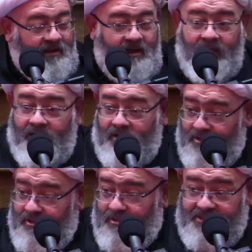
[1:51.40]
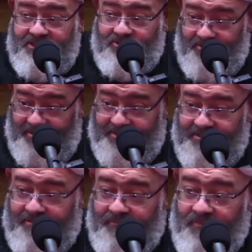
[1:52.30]
Listen to
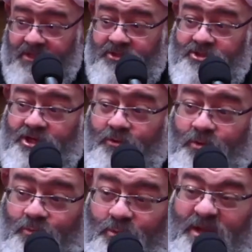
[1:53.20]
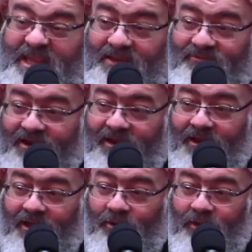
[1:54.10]
this. Do you know when we were given
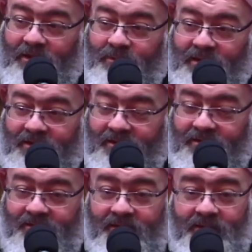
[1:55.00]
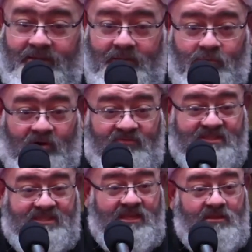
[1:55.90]
Allahu Akbar, the Prophet
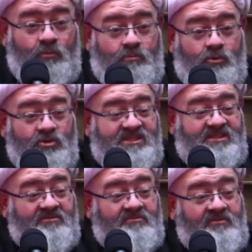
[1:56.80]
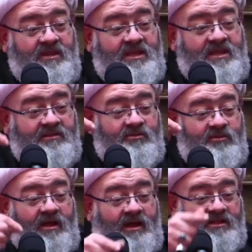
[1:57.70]
said he puts the fear into the
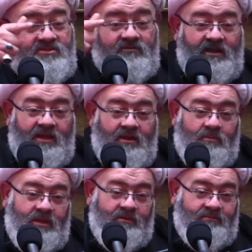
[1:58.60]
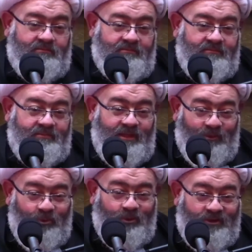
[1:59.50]
hearts of the enemy. That word.